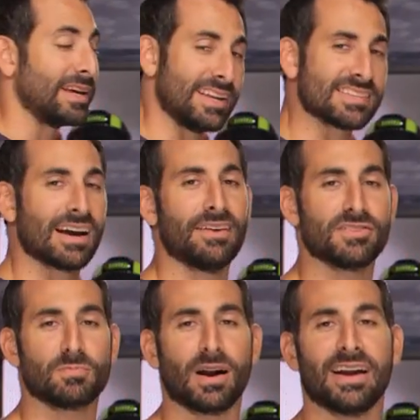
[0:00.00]
It is Hive
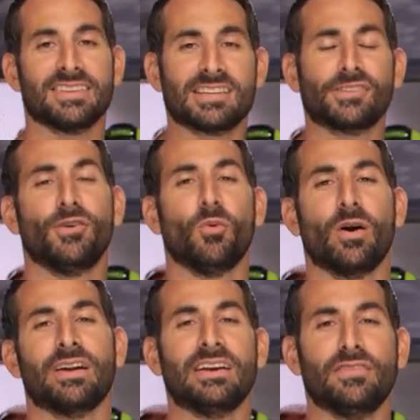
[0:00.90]
is Brian. 6 foot
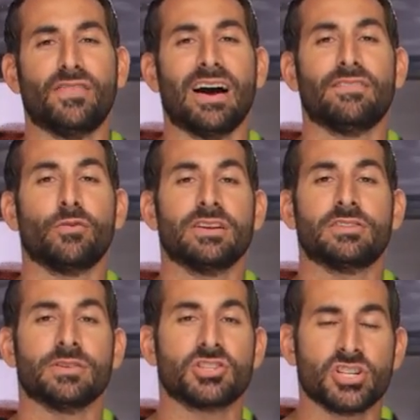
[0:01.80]
195, 42 inch